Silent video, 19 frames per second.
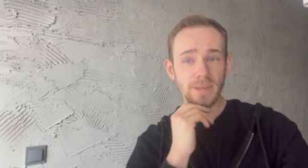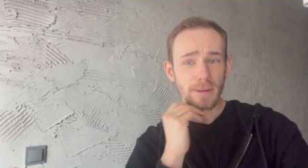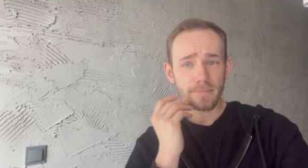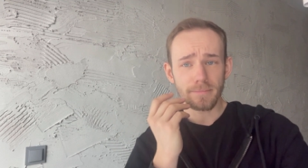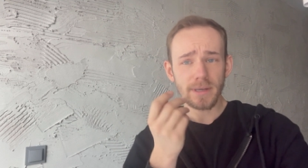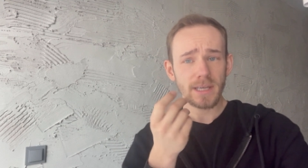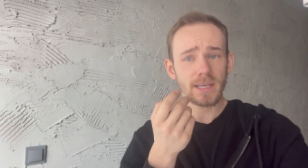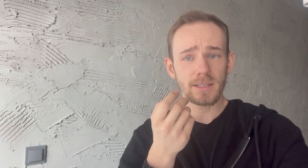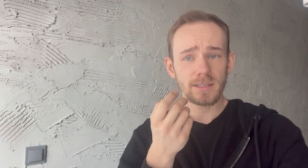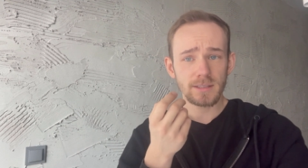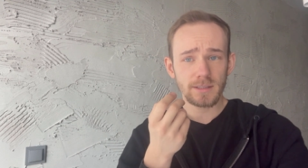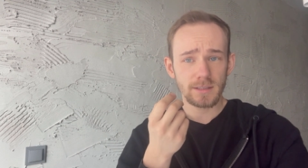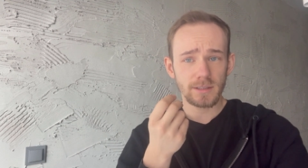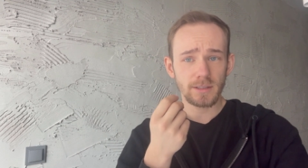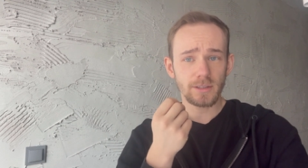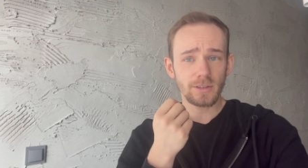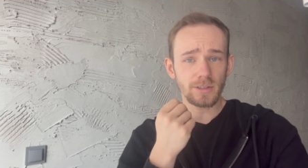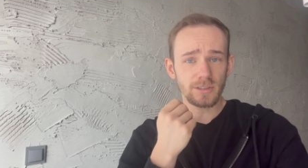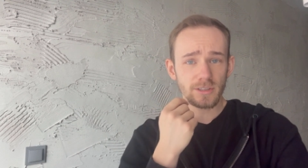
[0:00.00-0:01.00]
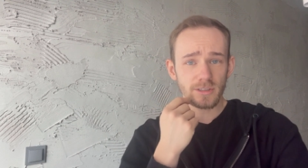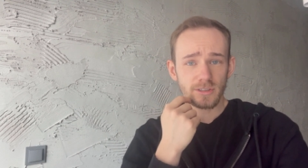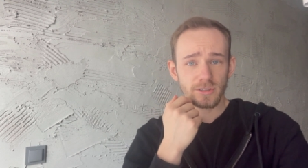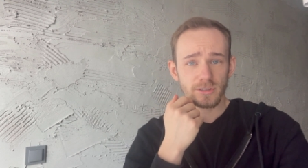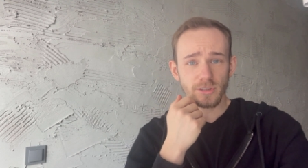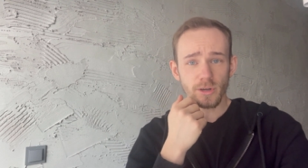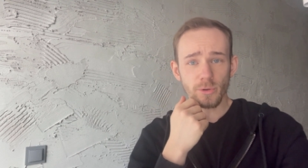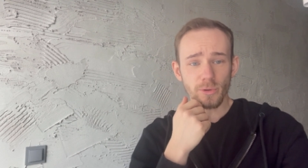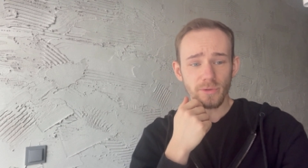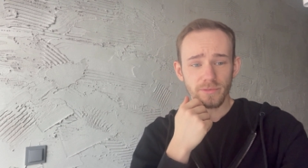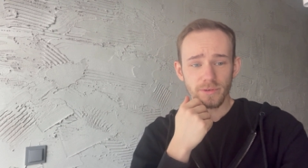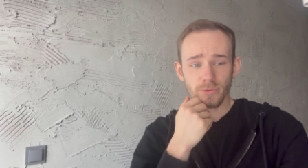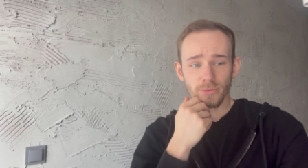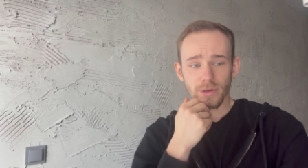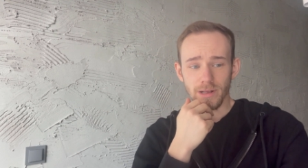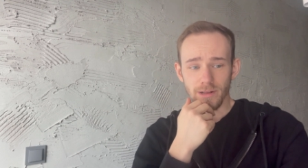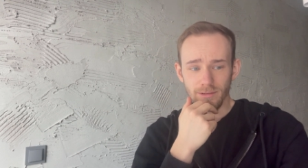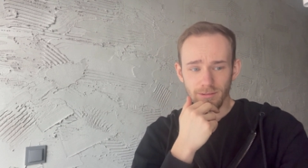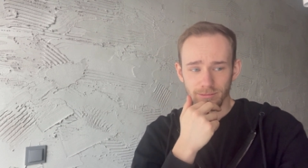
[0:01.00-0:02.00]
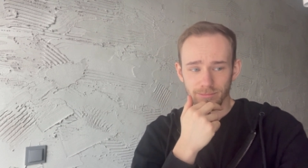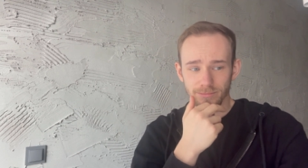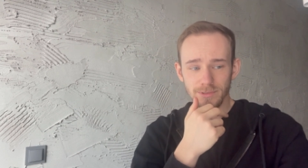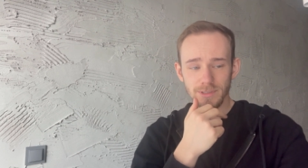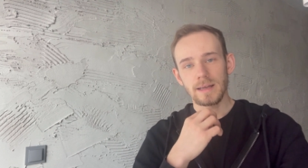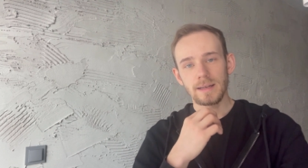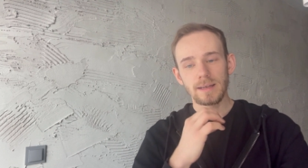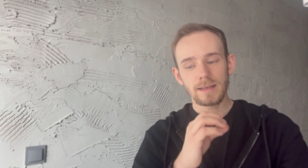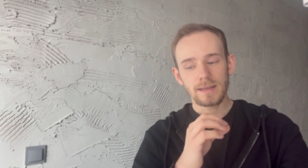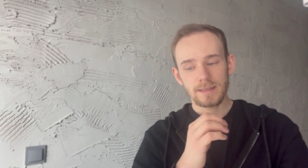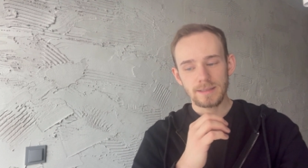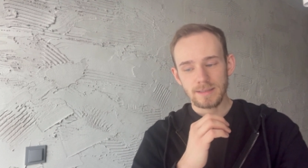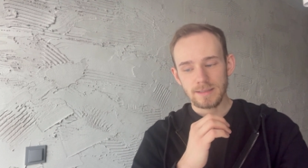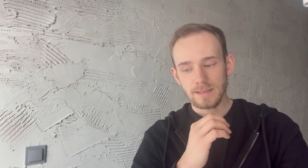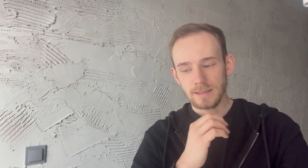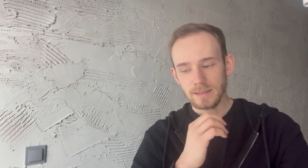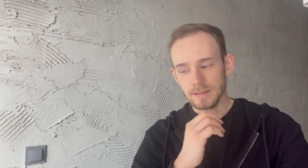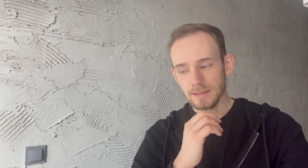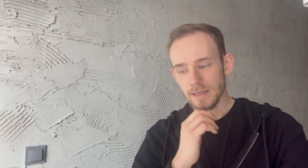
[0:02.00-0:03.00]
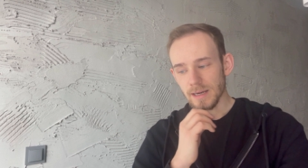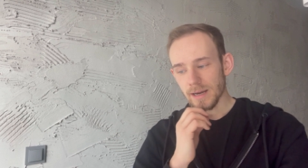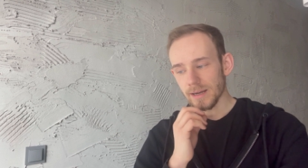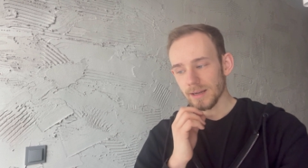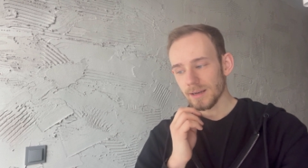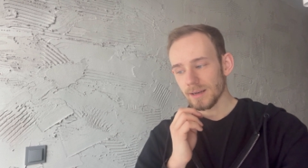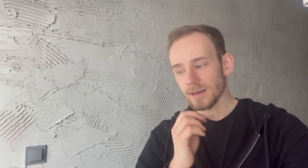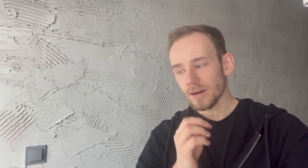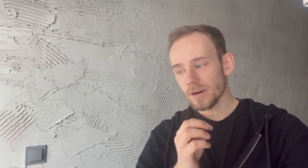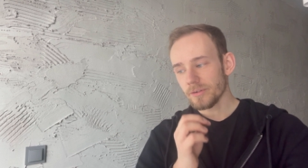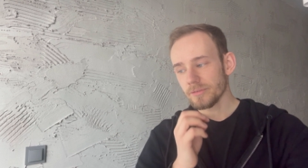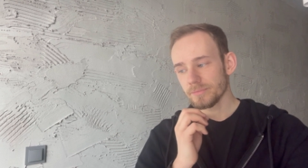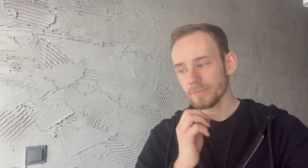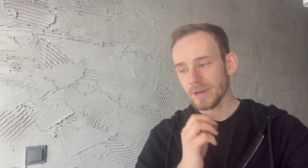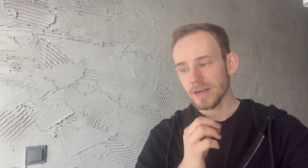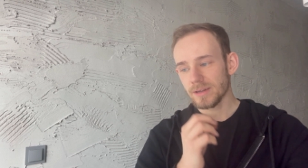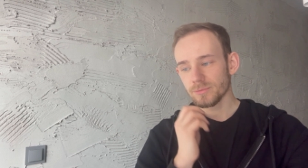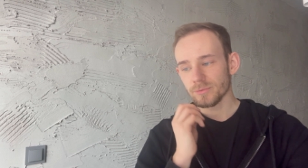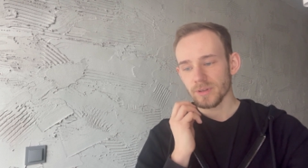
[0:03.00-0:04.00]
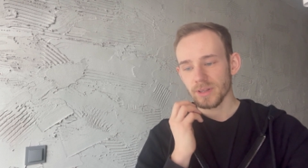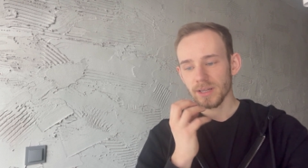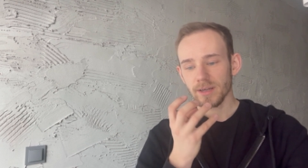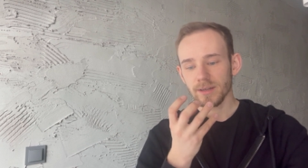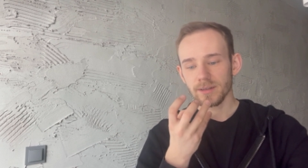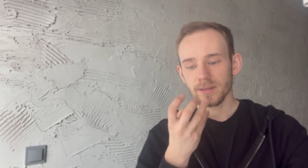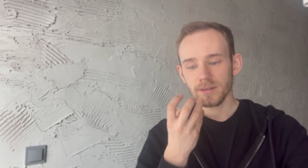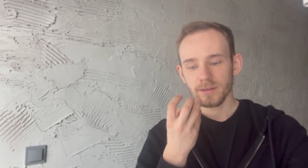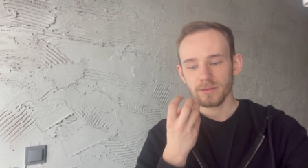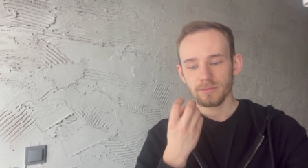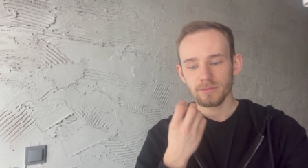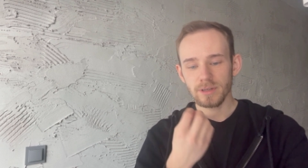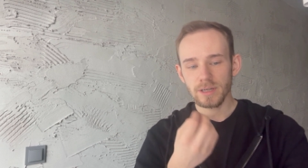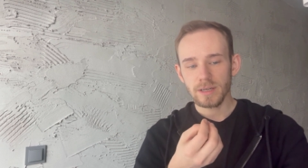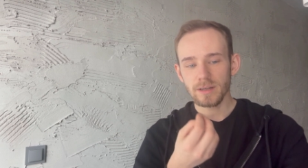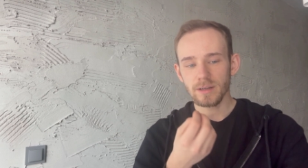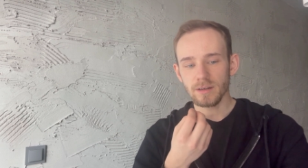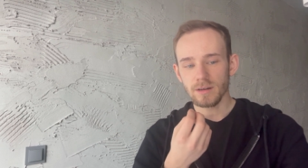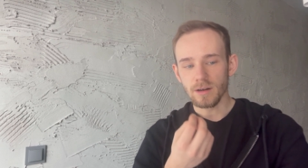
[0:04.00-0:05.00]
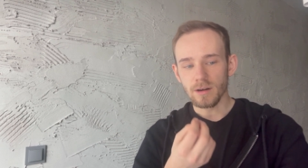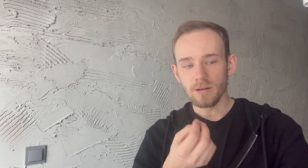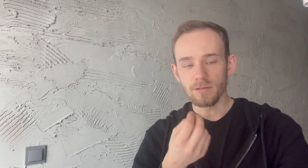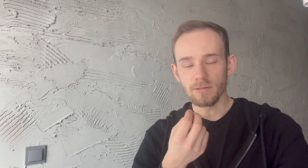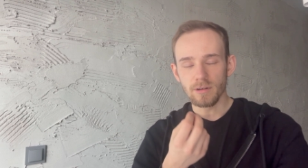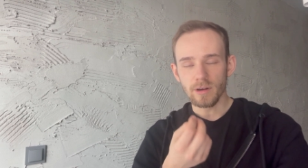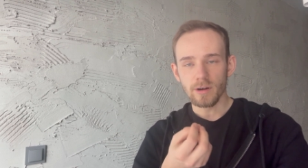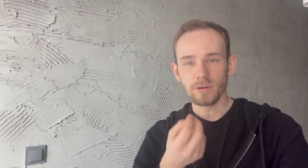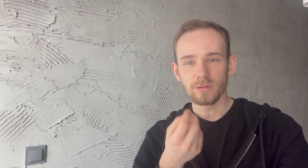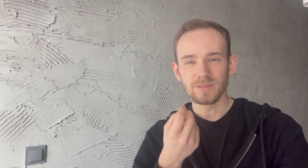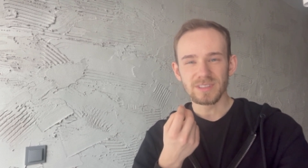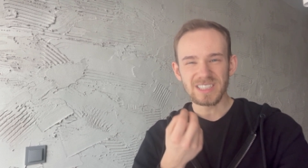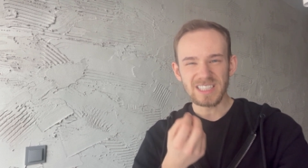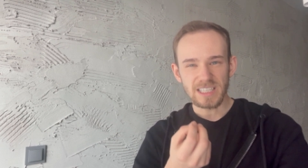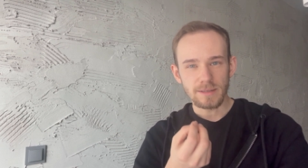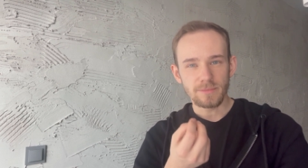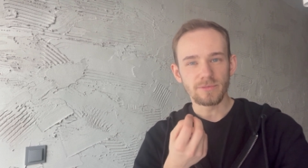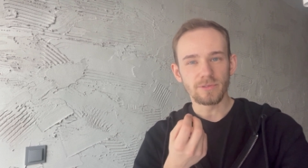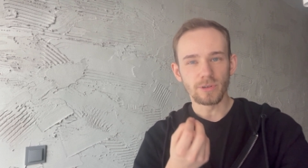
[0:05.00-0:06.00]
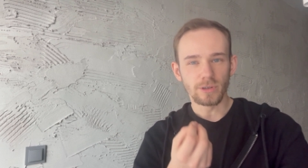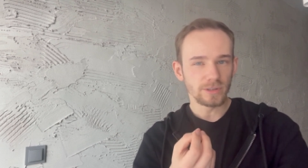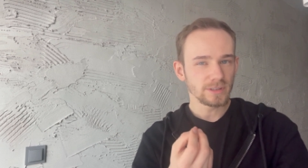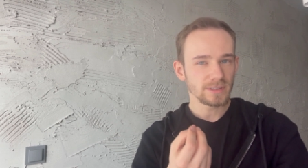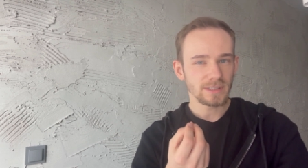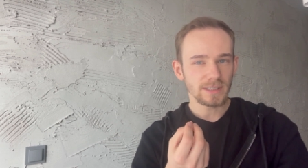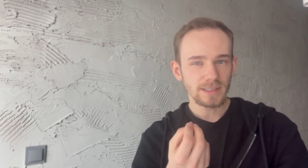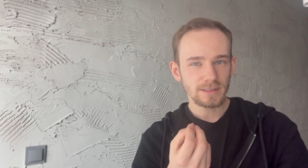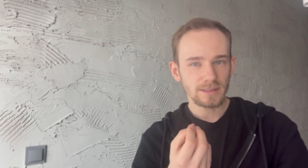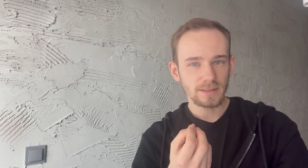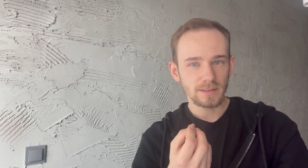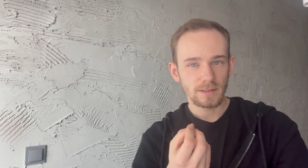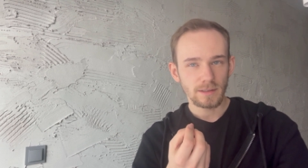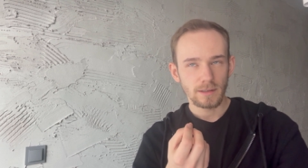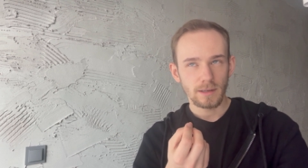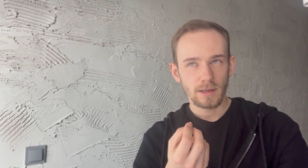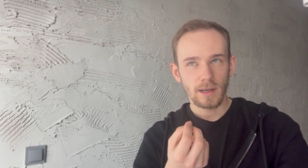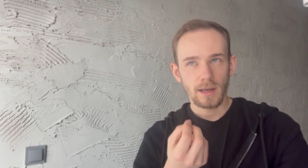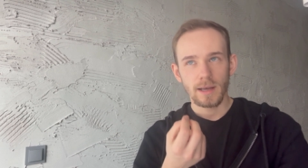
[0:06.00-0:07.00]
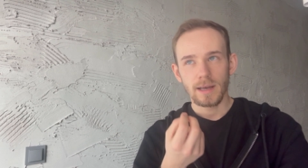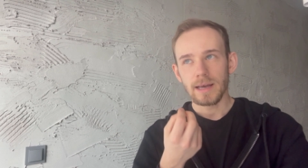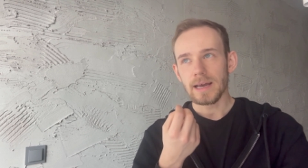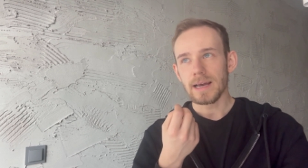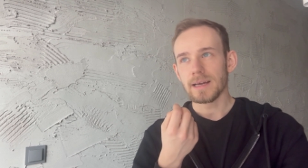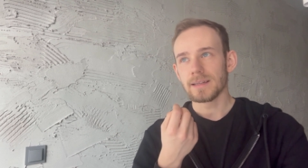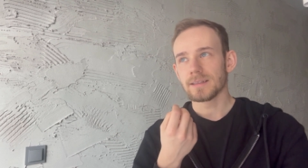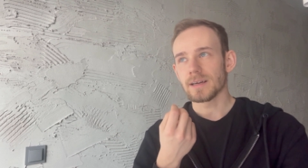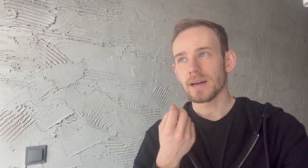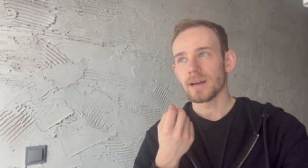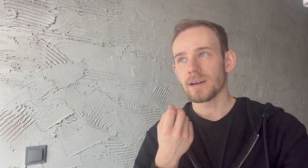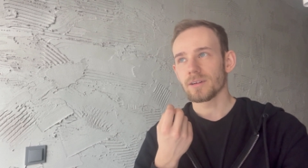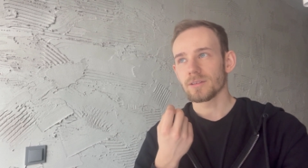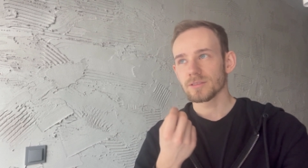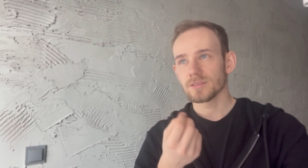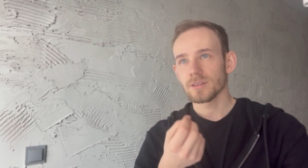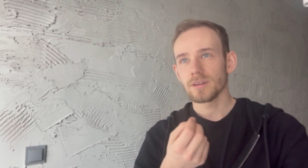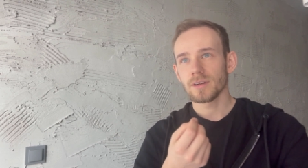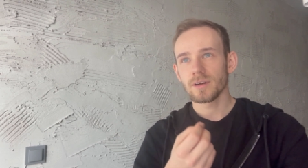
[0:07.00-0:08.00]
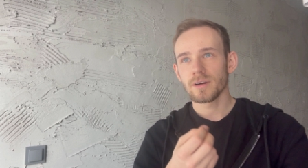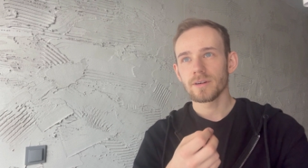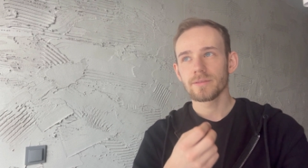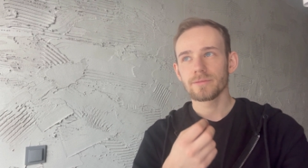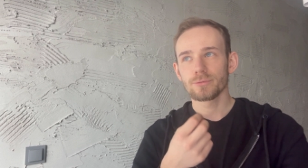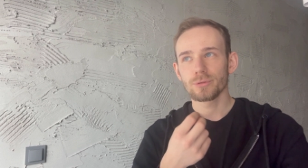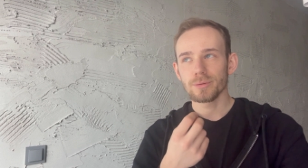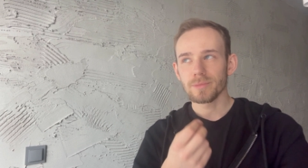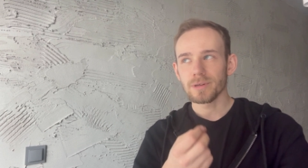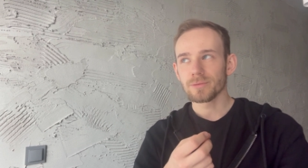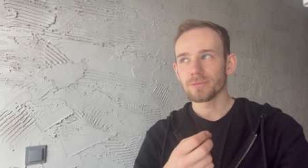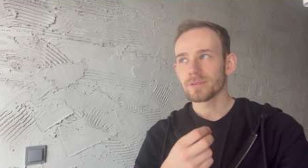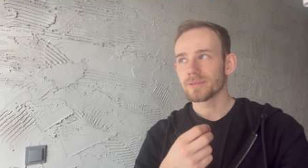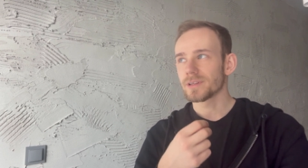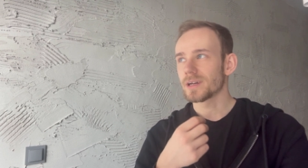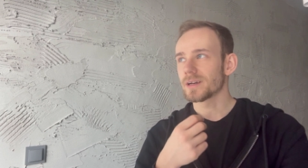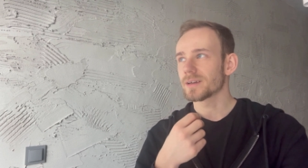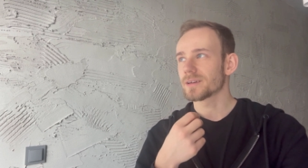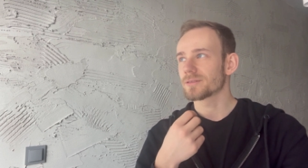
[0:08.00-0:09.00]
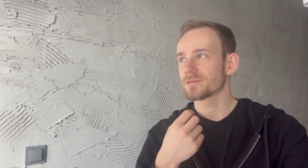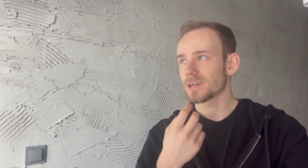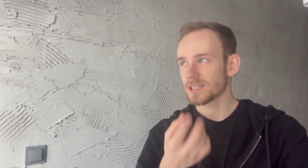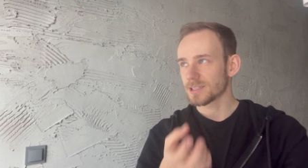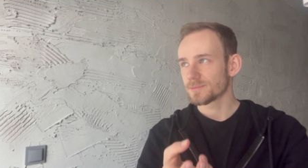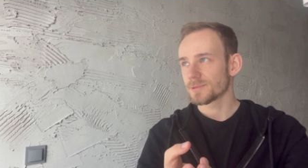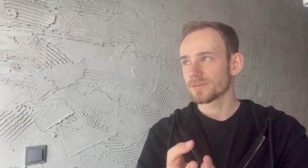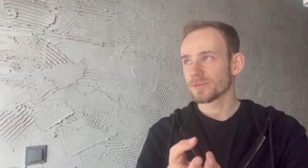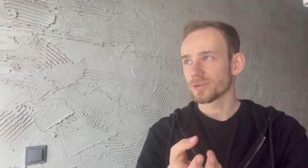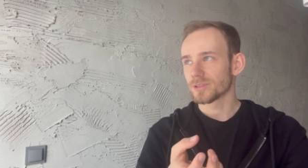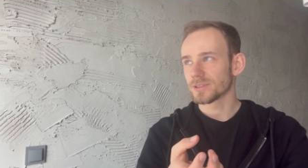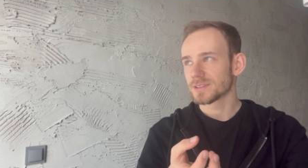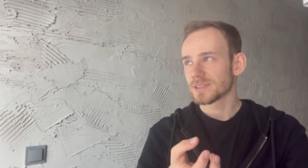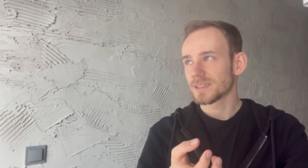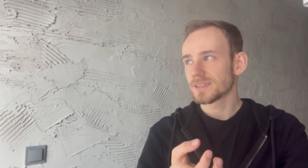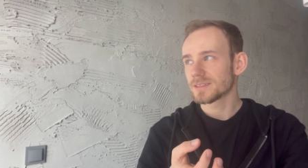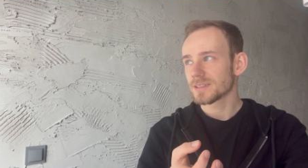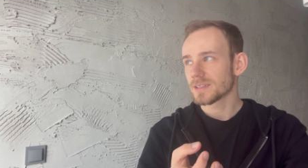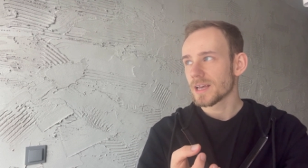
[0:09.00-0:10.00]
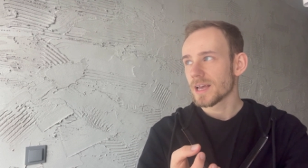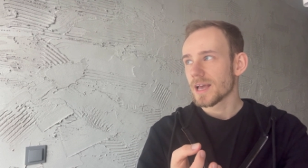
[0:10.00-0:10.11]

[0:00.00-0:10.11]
because you're just so overwhelmed. And listen, I love men with like really low deep voices, and I also love women with like raspy voices,